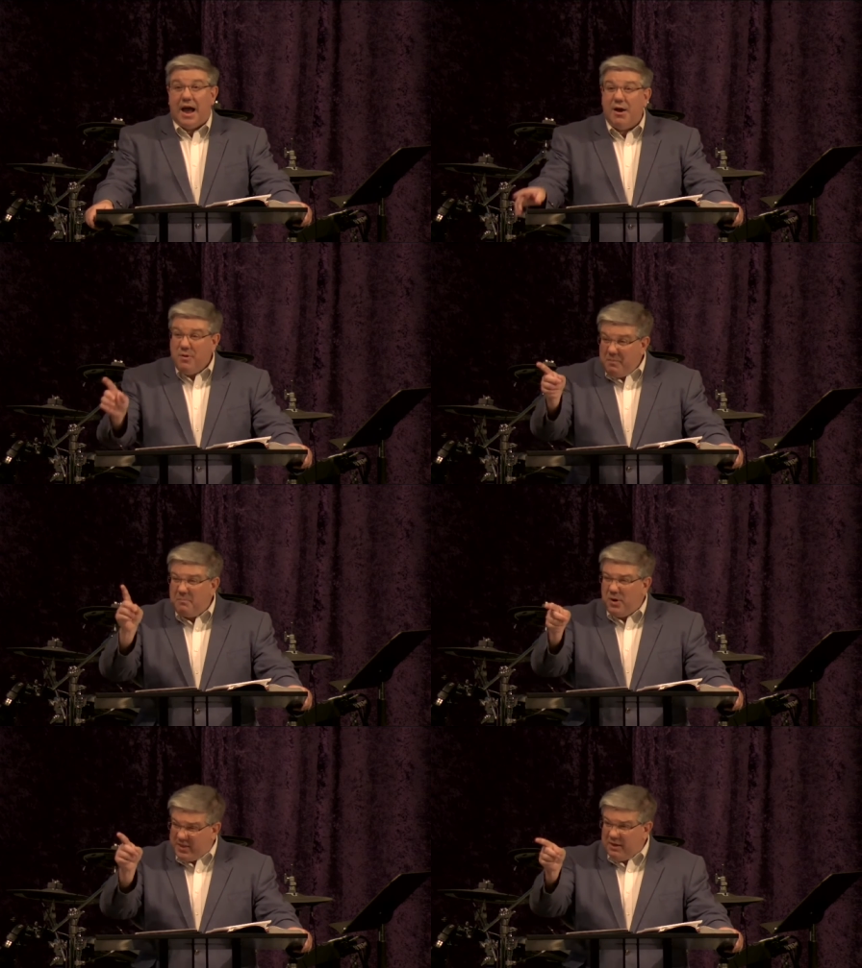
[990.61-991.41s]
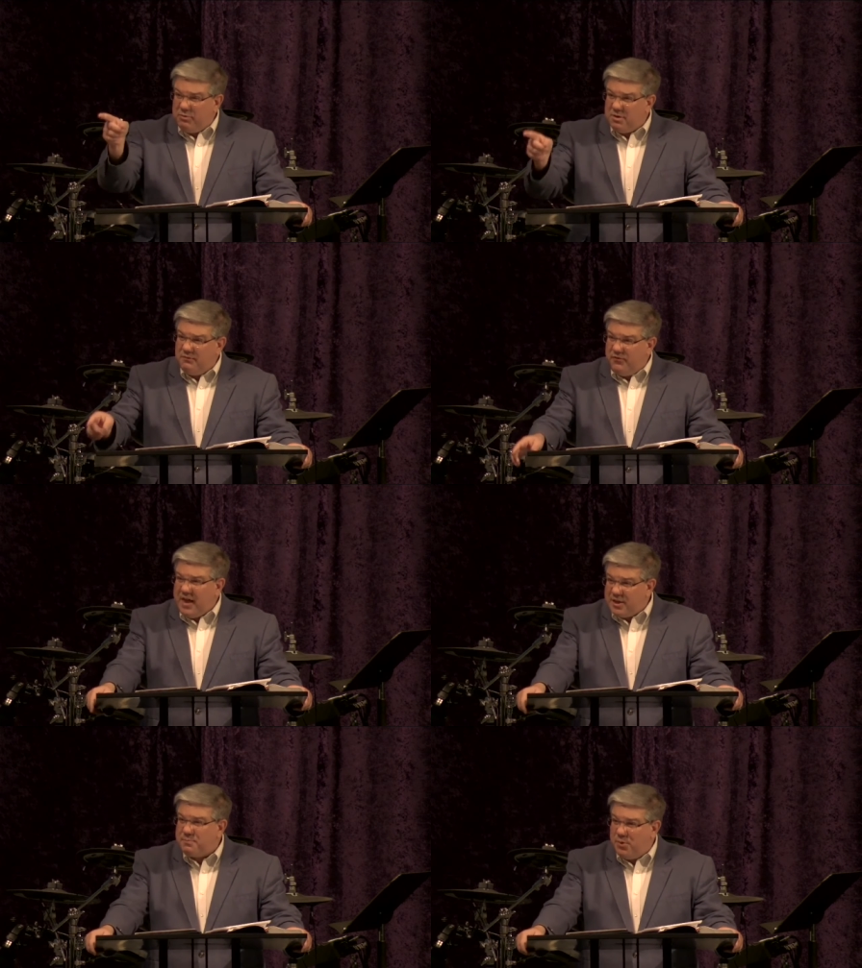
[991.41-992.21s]
I remember, I think it was on
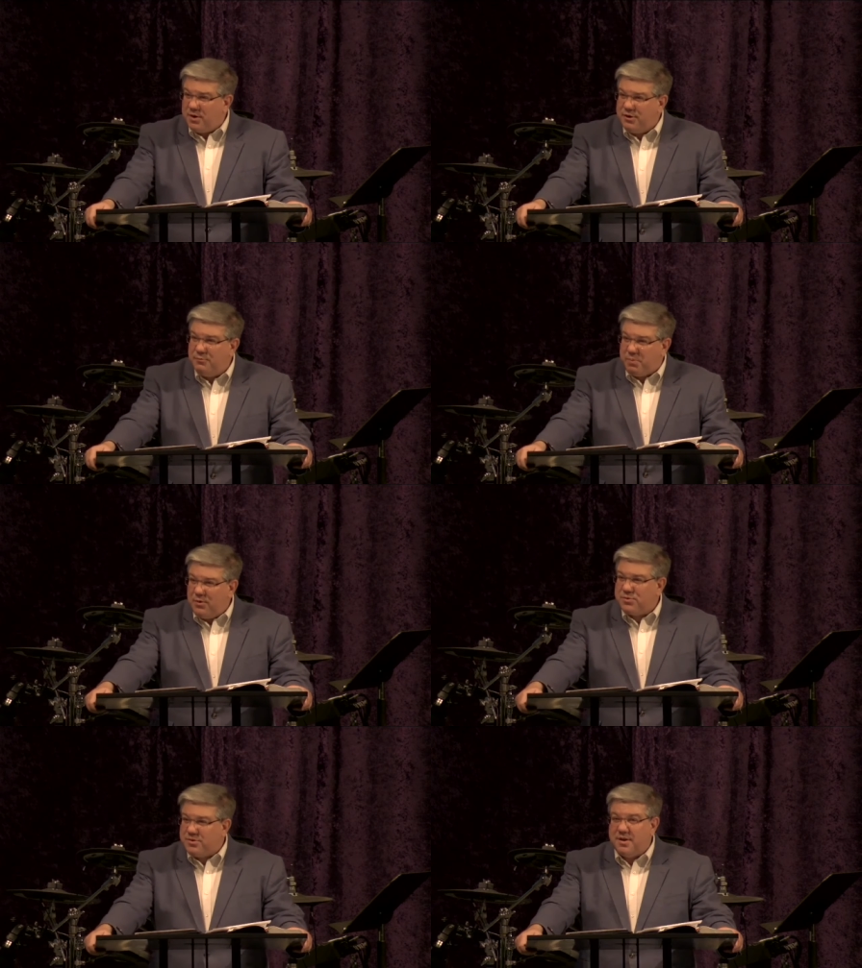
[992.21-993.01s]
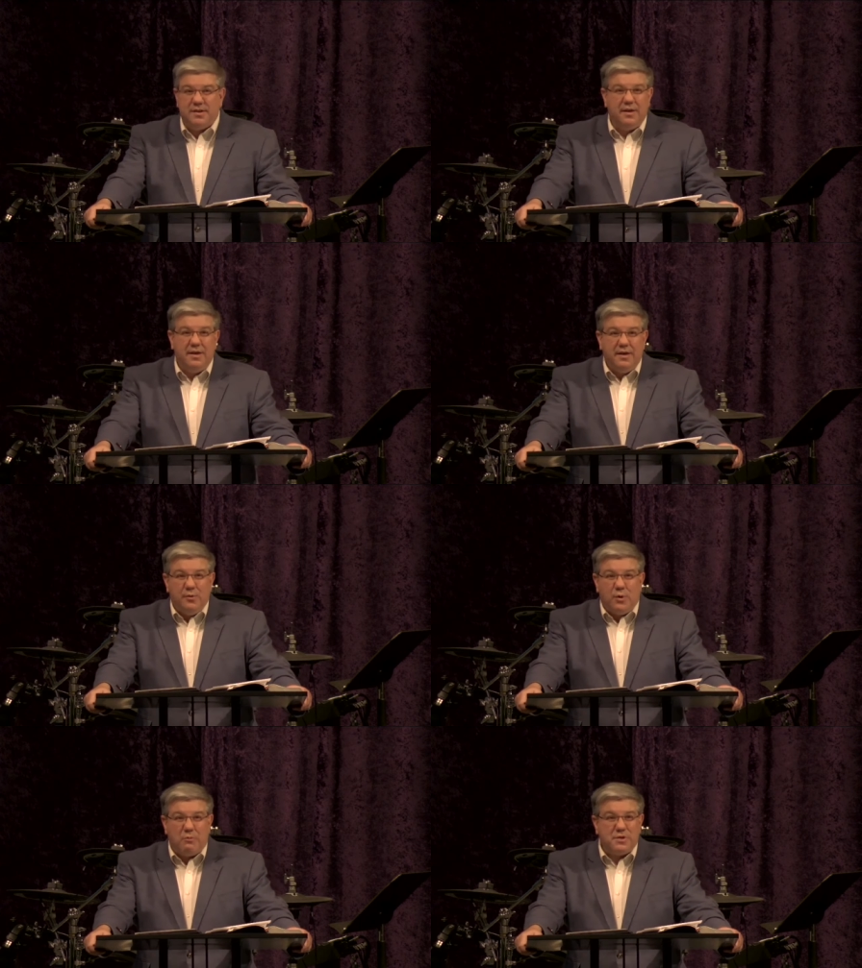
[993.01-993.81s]
Facebook, you posted
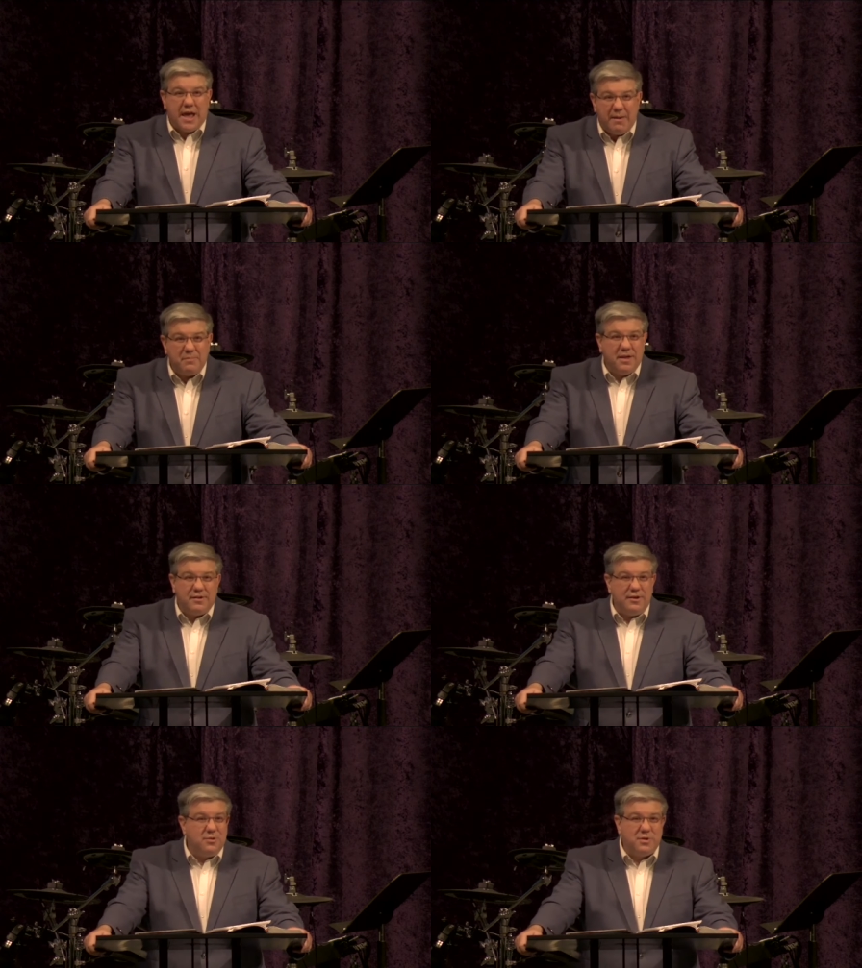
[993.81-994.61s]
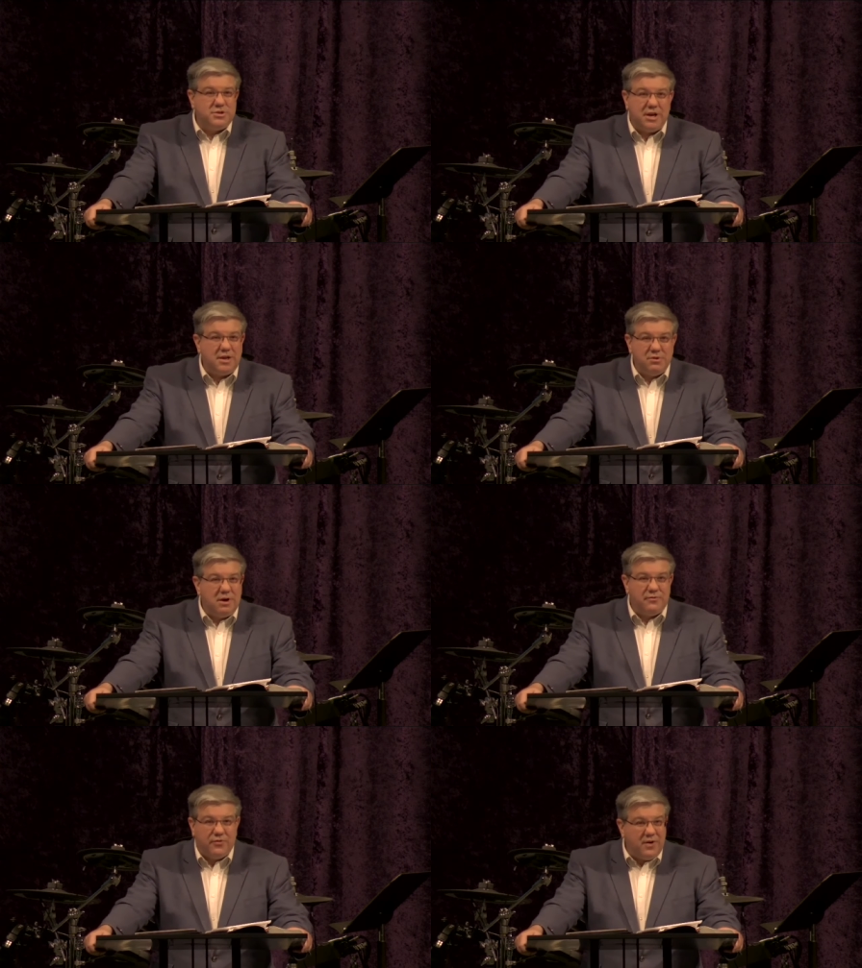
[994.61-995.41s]
what was happening to you on
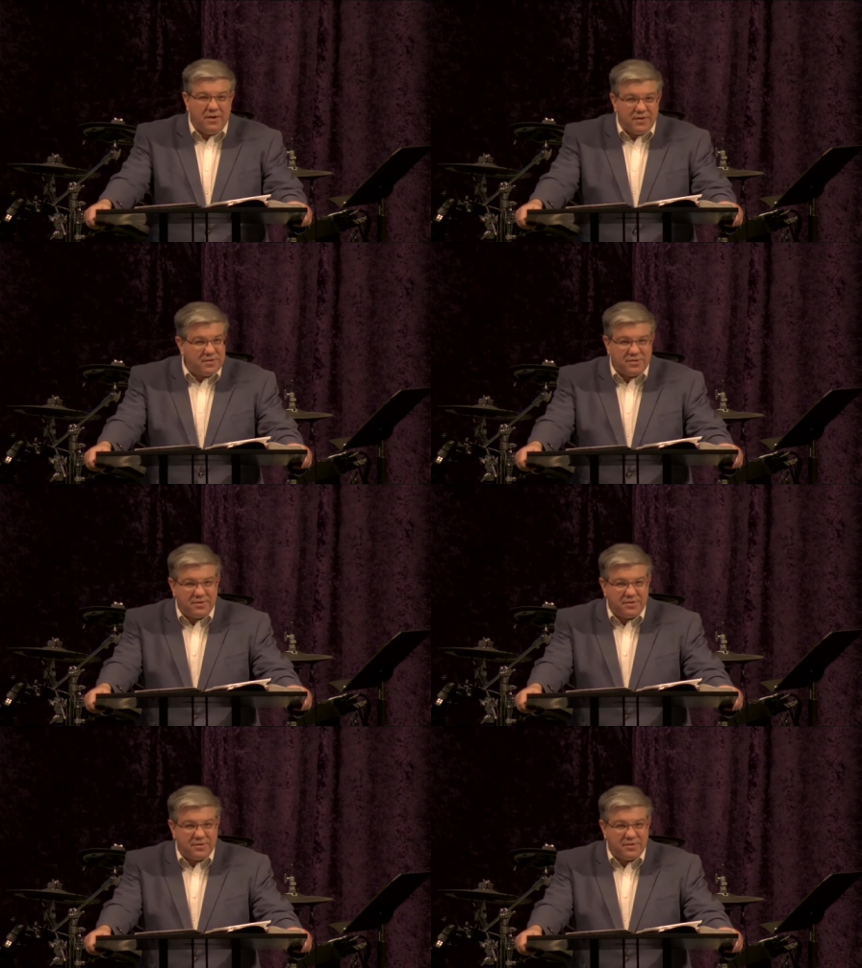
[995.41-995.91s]
January 1st,